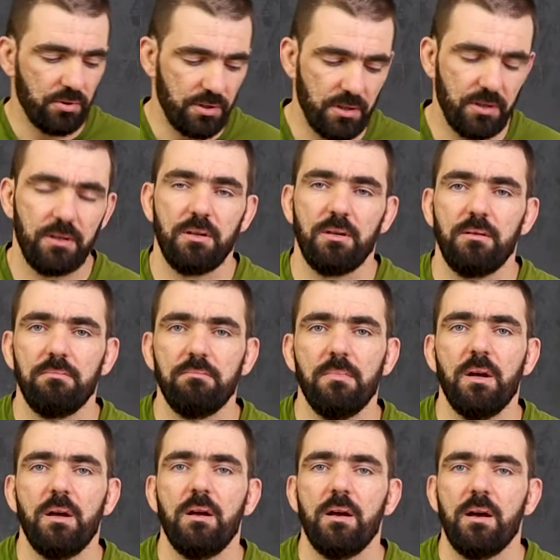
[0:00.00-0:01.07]
and
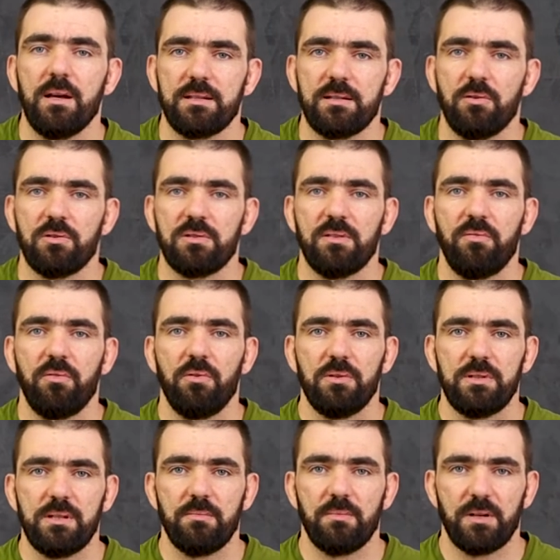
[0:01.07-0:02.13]
this is
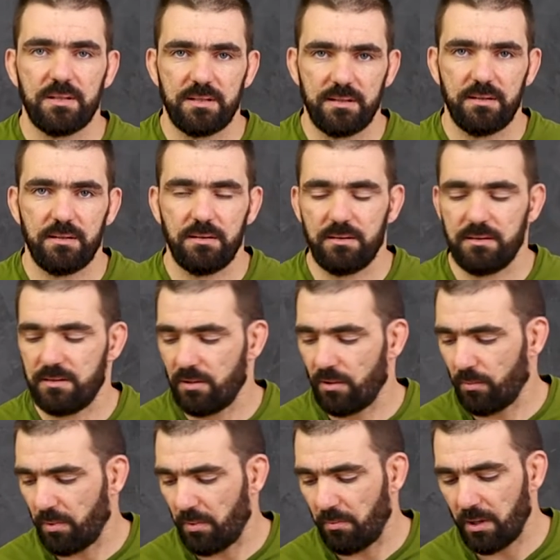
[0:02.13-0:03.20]
what we will use to
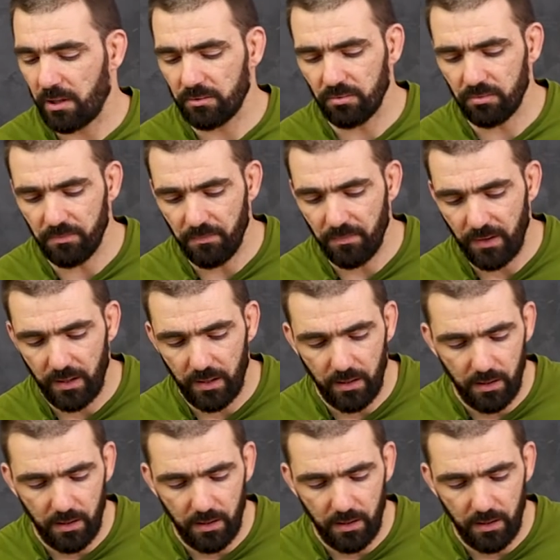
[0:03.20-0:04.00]
syrup the cake.